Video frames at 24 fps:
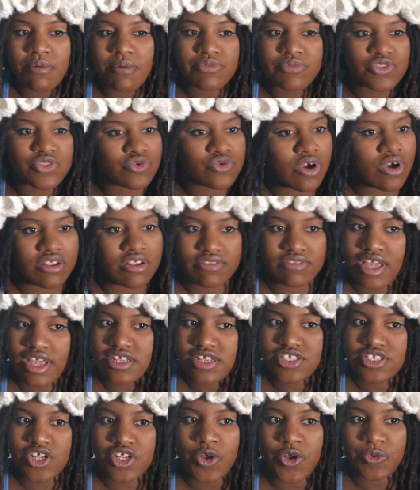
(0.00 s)
through all of that.
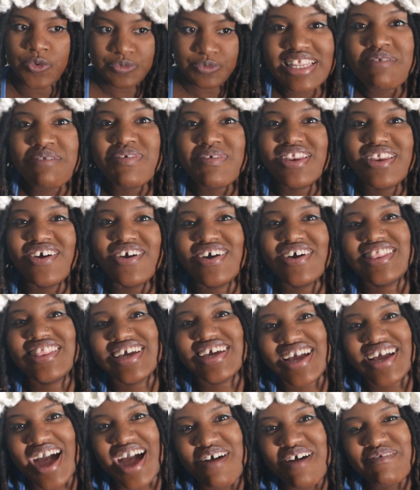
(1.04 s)
So let me know in
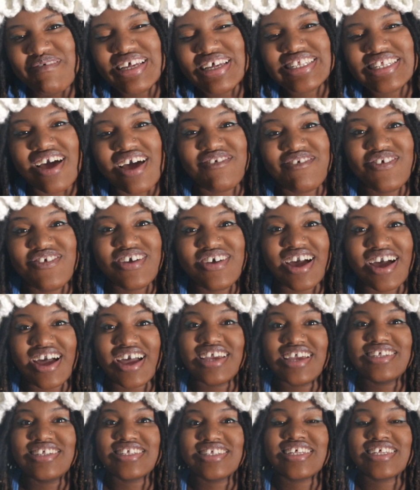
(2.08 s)
the comments, have you
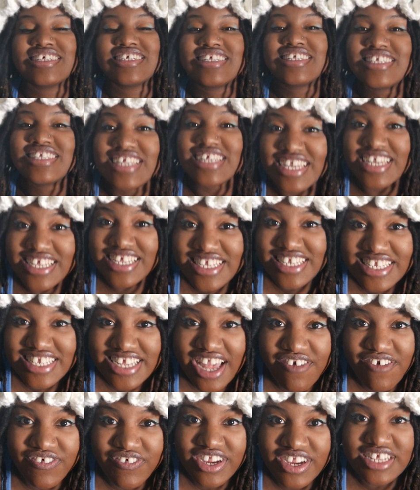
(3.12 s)
guys seen
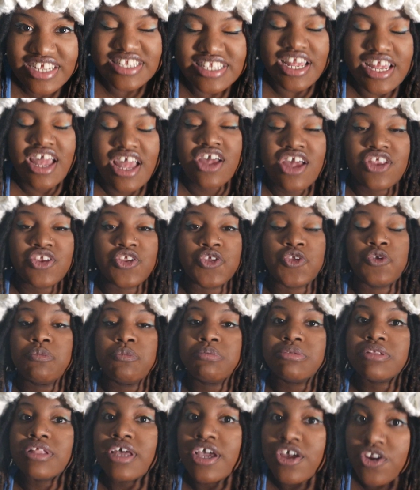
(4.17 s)
Severance? Do you
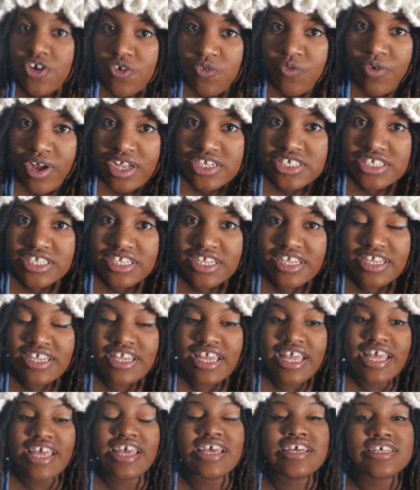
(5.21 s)
plan on watching it?
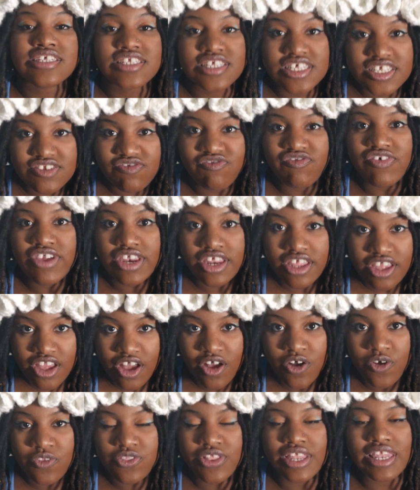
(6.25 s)
Is this
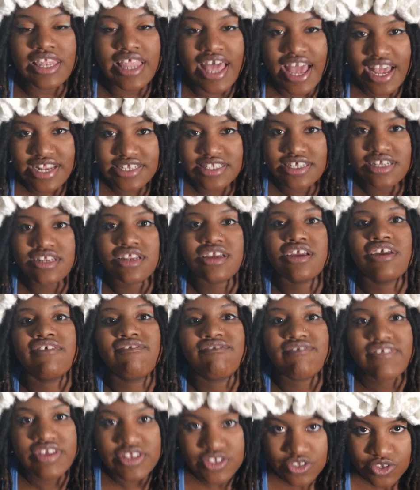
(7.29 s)
video the last thing to
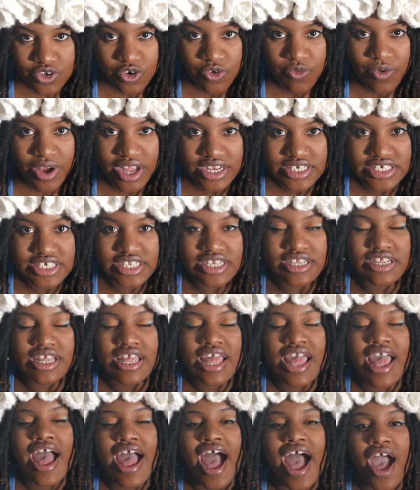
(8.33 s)
convince you to watch it?
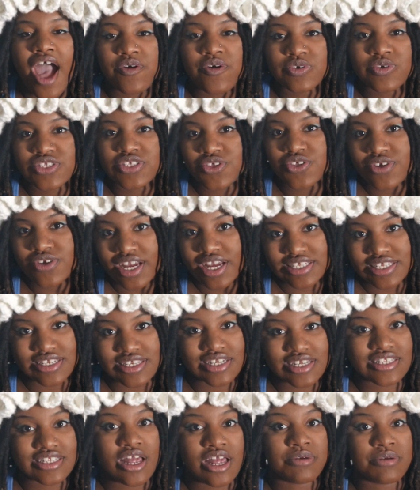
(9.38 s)
I will see you guys
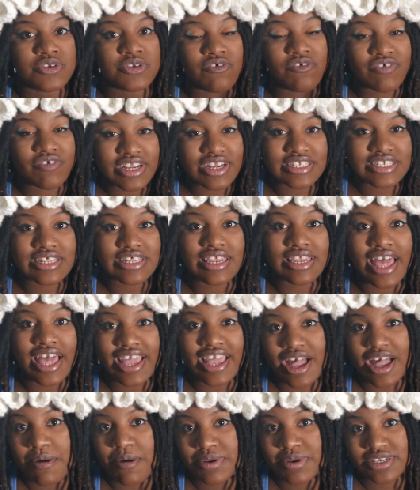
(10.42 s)
next time. Don't forget to
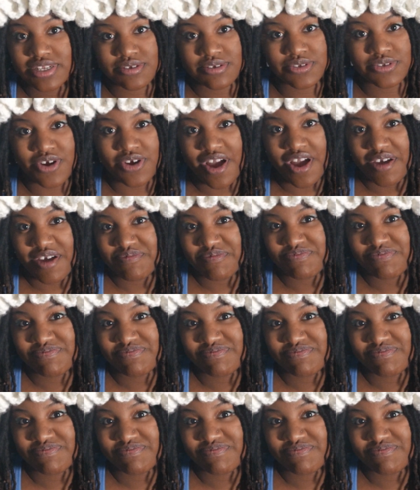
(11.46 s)
like, comment, and subscribe.